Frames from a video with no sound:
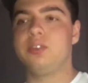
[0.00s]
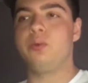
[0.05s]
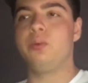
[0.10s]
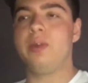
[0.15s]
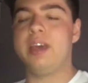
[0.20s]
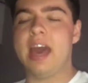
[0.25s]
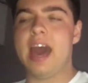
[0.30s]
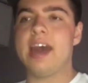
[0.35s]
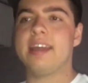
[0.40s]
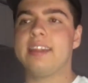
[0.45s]
We
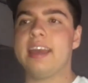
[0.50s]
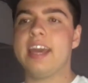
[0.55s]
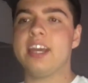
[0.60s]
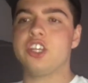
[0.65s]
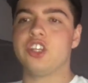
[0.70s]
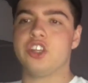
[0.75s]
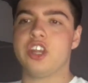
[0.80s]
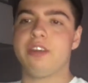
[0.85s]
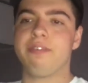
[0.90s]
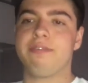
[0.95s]
had
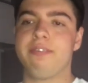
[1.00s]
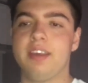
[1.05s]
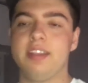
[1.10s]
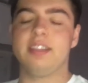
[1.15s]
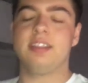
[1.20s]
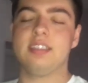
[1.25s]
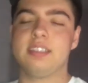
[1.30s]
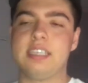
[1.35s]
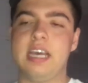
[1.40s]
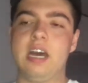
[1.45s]
Eshef in
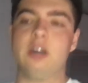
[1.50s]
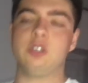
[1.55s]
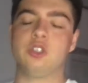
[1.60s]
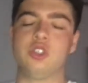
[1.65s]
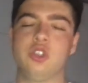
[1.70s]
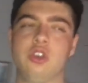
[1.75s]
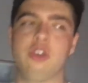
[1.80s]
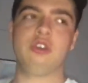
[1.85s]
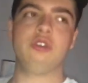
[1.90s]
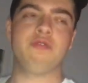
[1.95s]
this house
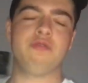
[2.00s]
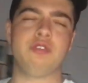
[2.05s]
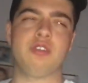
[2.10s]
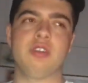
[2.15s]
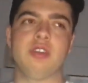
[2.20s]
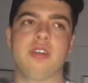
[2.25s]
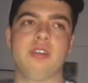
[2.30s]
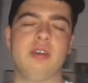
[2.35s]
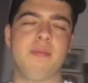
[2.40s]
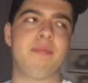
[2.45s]

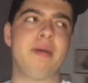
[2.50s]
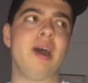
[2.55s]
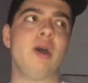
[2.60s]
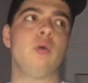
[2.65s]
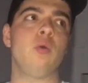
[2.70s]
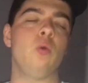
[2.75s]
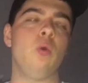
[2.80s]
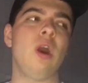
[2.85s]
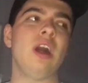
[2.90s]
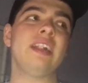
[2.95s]
for about
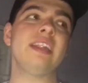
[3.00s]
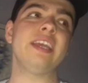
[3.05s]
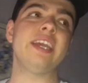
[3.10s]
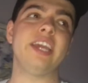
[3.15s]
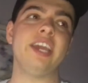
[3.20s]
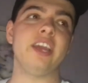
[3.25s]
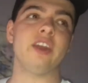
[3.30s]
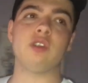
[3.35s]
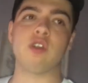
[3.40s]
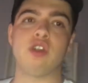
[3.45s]
1
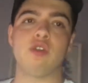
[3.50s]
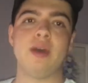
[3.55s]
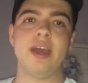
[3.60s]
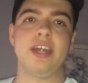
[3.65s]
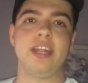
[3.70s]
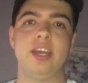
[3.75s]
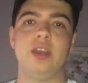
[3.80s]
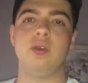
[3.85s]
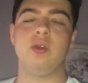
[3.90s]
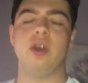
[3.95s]
year
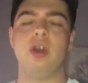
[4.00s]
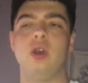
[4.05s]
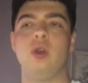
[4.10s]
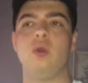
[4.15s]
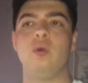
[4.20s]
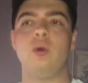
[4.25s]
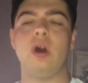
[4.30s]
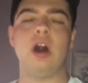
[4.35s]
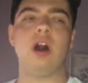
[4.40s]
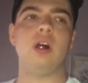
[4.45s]
already,
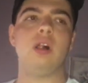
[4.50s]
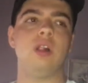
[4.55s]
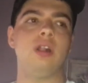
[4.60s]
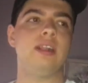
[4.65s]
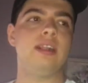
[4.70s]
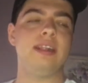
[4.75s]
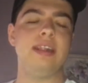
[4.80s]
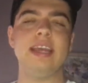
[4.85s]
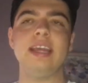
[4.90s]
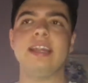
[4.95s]

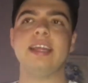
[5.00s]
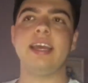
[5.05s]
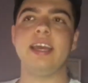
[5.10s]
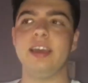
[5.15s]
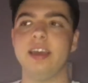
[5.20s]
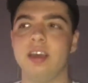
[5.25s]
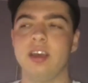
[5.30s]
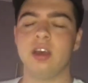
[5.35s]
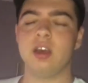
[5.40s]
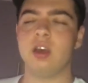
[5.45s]
while Lily